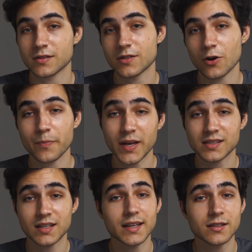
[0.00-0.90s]
So
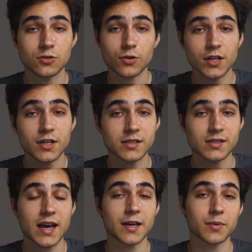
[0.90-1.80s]
basically in 2
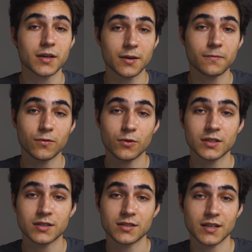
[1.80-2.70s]
years I became
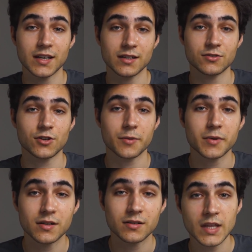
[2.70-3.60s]
fluent in
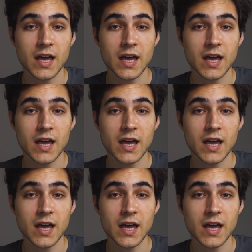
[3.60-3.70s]
German,